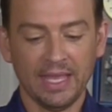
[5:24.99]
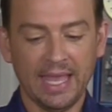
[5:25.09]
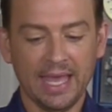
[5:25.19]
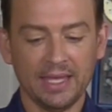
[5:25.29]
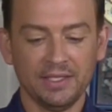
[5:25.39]

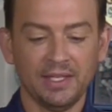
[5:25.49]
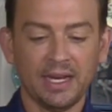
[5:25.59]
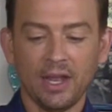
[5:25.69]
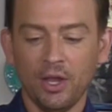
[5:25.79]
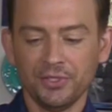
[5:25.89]
and then
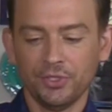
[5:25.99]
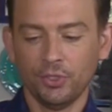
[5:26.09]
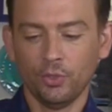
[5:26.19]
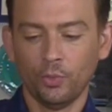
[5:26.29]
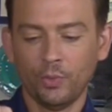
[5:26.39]
I
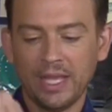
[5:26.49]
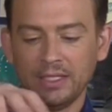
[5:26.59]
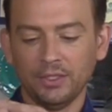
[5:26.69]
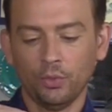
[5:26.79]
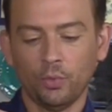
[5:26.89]
also ran
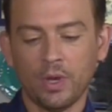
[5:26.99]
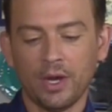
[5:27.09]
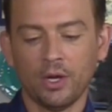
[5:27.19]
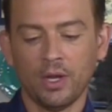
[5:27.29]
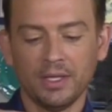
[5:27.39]
a little
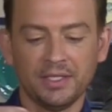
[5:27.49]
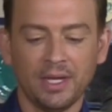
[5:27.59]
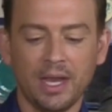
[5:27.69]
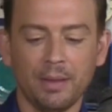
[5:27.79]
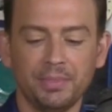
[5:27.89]
water on
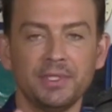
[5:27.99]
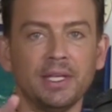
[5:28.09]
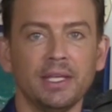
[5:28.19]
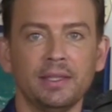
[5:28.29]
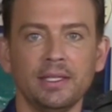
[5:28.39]
top to
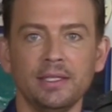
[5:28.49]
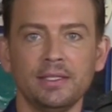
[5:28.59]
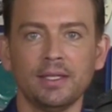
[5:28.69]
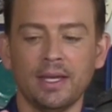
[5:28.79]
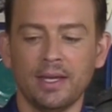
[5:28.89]
get
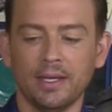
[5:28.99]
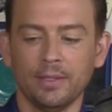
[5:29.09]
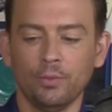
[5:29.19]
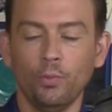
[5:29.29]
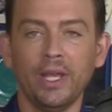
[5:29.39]
these
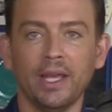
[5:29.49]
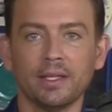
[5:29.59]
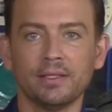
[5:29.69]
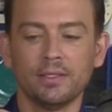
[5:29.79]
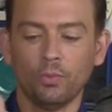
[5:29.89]

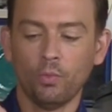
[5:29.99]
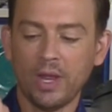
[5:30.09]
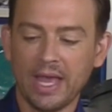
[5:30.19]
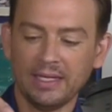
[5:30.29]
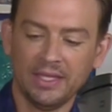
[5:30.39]
wicks
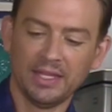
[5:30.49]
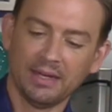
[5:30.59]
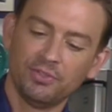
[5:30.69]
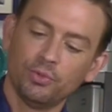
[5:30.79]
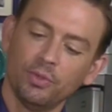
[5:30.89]
wet, and then
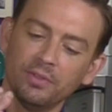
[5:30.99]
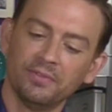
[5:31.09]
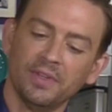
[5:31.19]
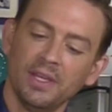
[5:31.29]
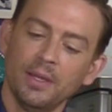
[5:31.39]
I've sort of